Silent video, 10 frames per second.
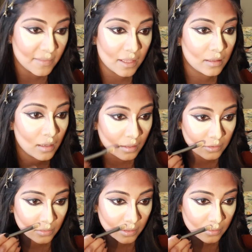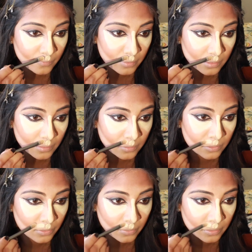And then you kind of want to
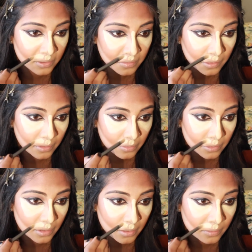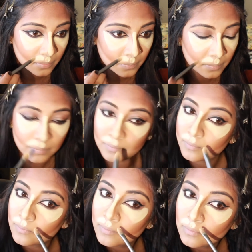do this area
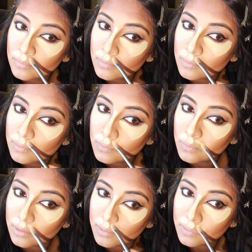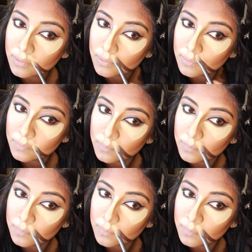right here.